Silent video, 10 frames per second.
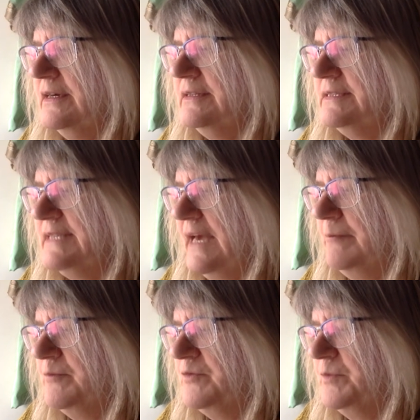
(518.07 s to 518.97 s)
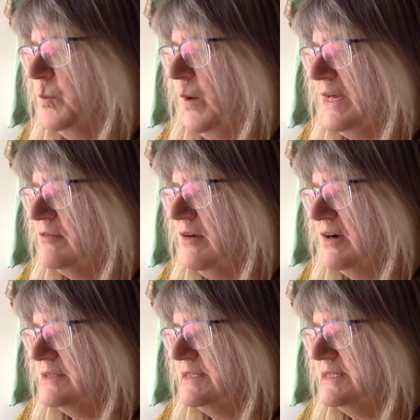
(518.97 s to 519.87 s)
The damp from the wet
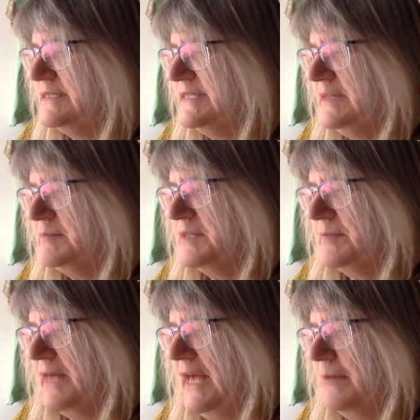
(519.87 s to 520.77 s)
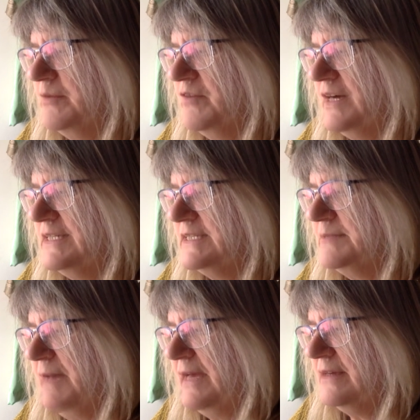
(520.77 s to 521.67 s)
grass had seeped up the hem of Ida's
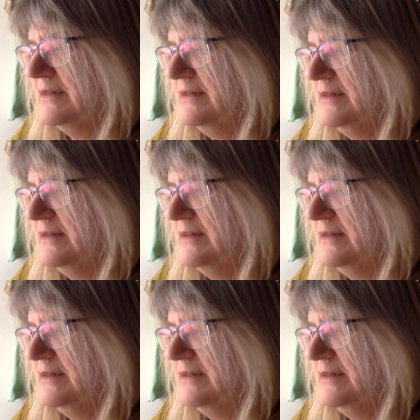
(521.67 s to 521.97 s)
mac.